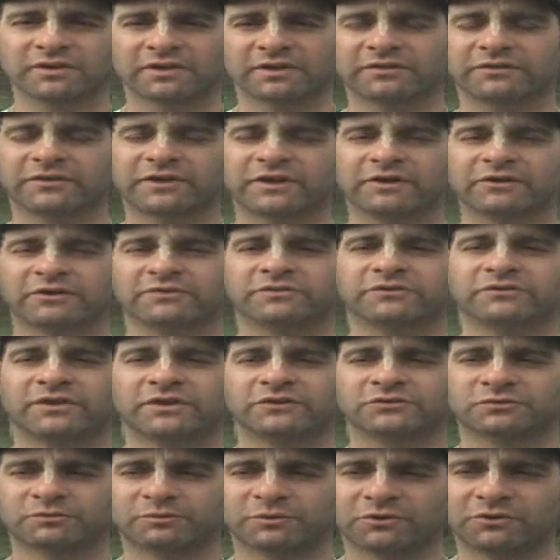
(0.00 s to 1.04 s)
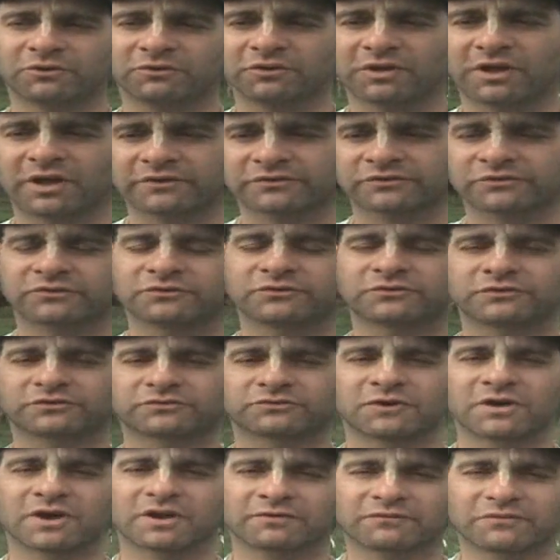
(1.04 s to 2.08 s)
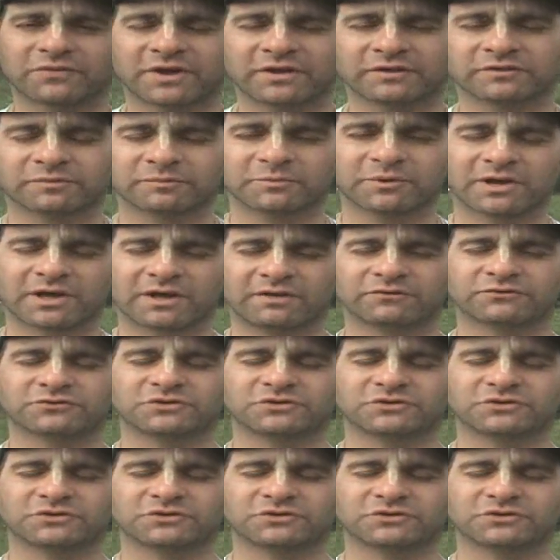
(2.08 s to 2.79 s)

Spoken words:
in their insatiable lust to just try to find some kind